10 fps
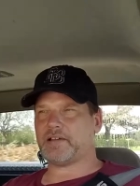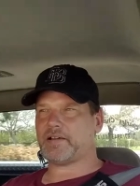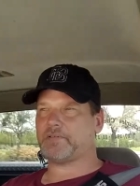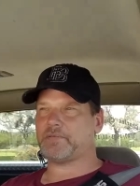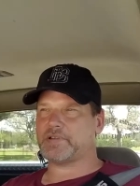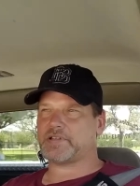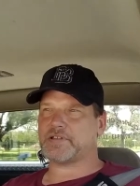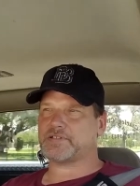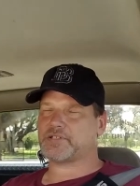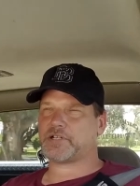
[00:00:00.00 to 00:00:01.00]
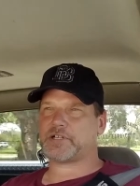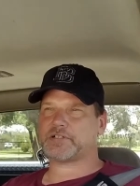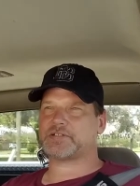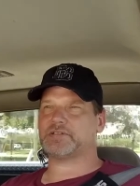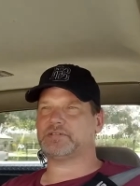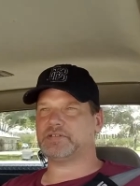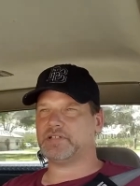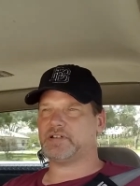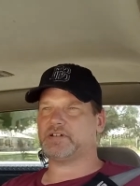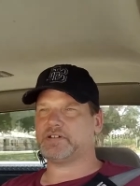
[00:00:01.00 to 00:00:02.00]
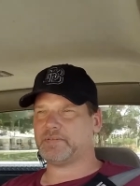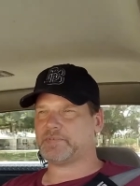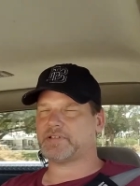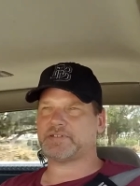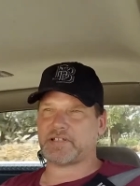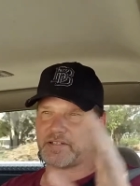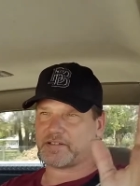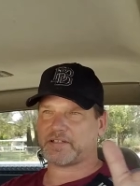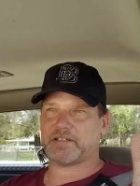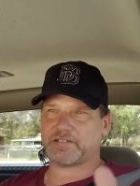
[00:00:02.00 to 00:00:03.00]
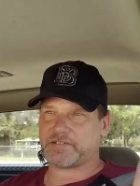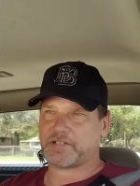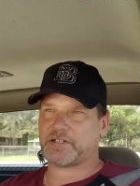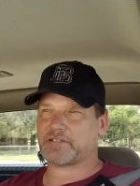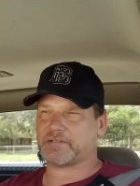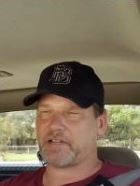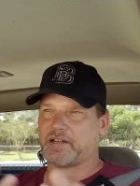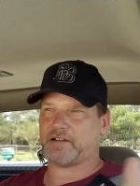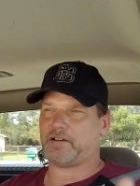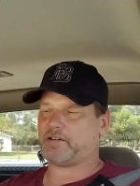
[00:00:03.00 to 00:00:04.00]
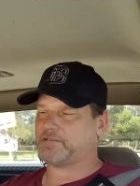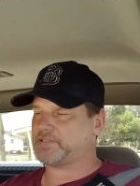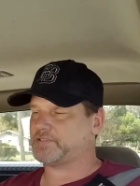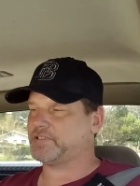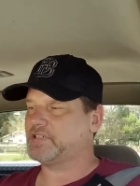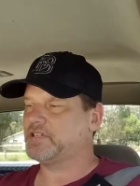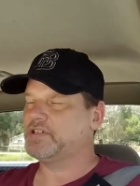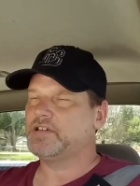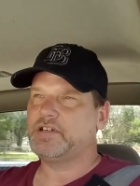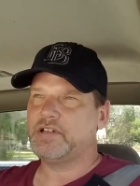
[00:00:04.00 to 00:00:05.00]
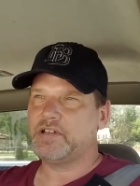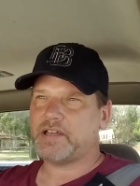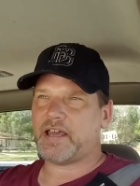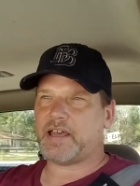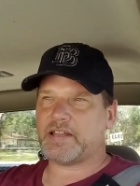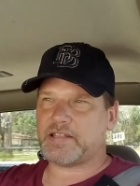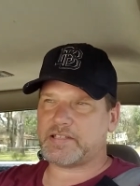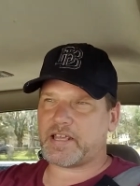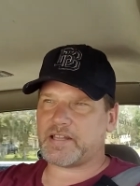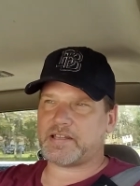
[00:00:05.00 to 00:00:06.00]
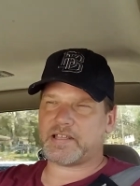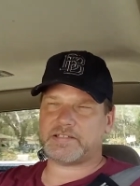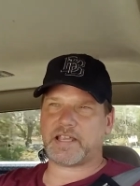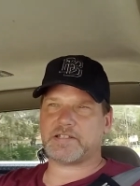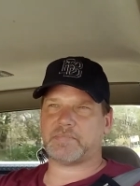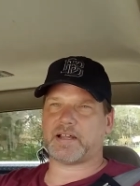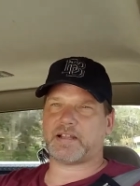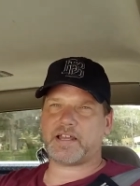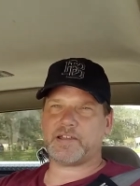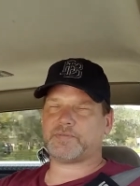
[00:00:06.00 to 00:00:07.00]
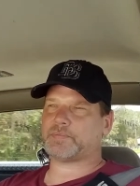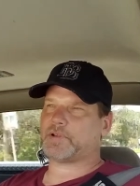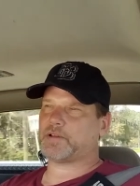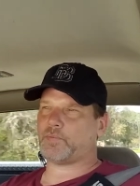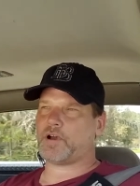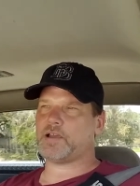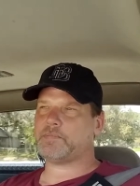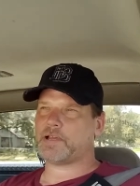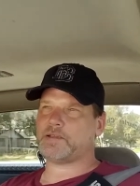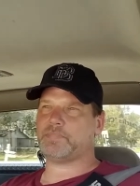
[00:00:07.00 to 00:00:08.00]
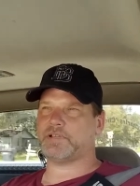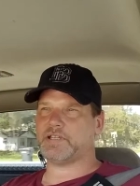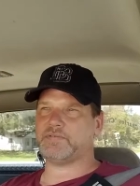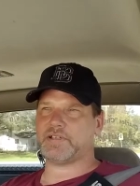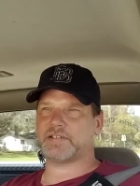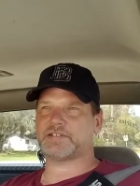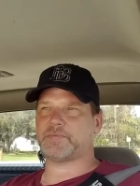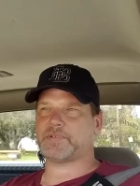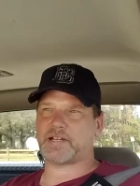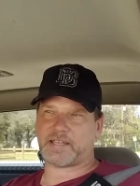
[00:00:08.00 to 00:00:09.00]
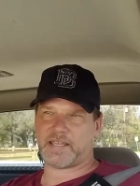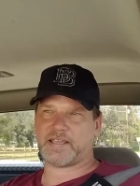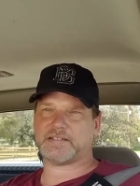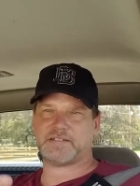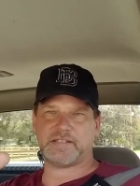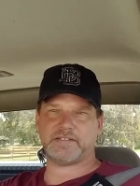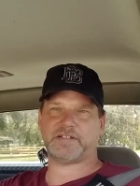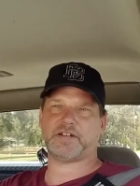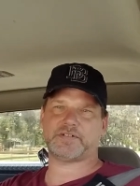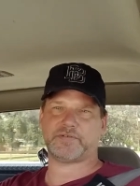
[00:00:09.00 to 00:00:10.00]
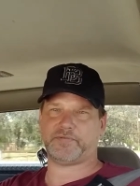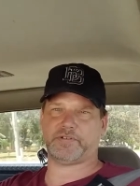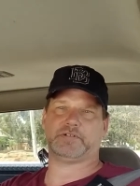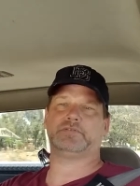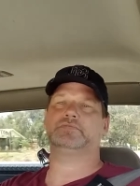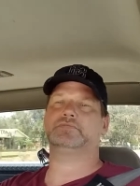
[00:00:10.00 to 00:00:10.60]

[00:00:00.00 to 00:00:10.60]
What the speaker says: I went to this church, and you know, I'm not saying nothing against the church. I'm not at all. I just at that stage of my life, I'm like, why am I believing in something I can't see, touch, or feel?